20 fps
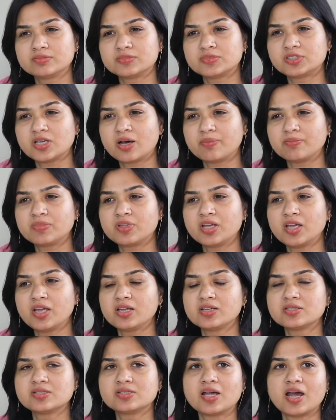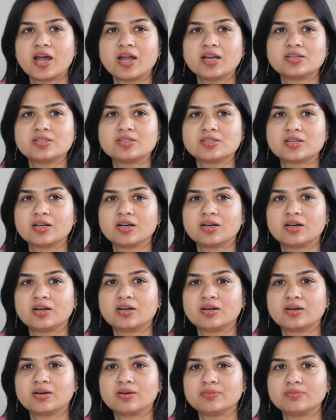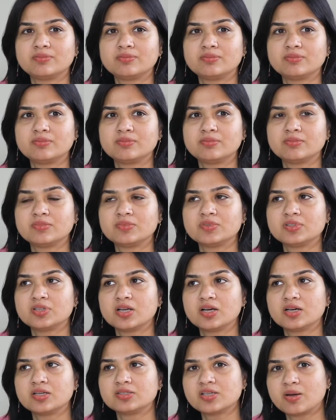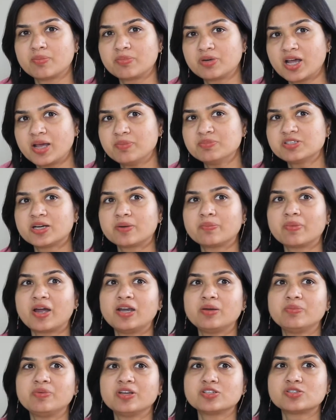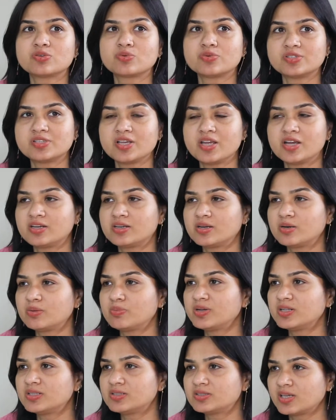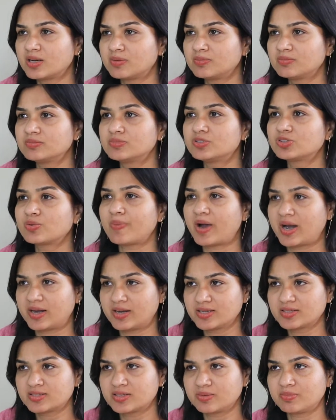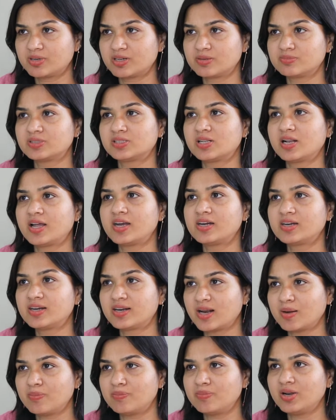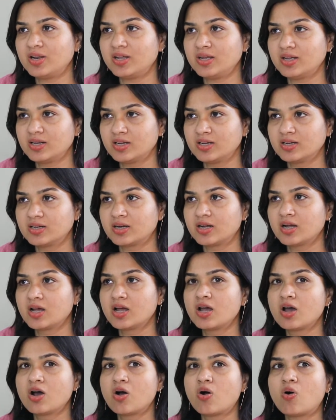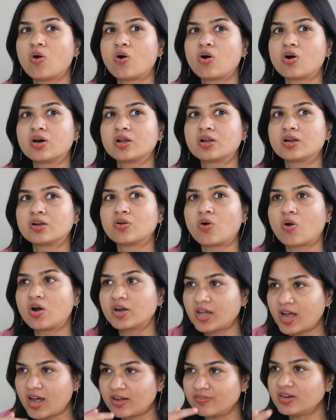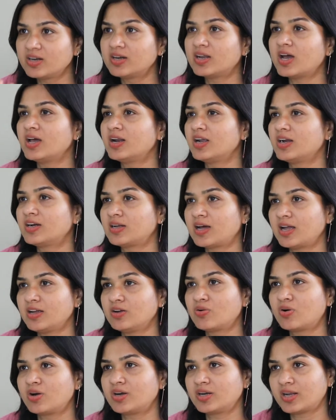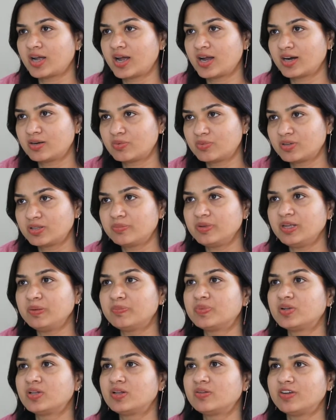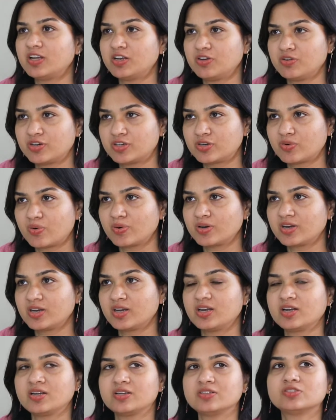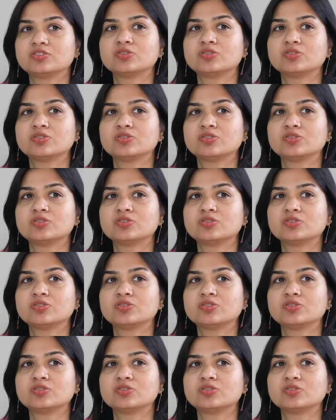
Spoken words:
Some things that sometimes it might be associated with some somatic symptoms like trembling or not having direct eye contact with people when you're talking.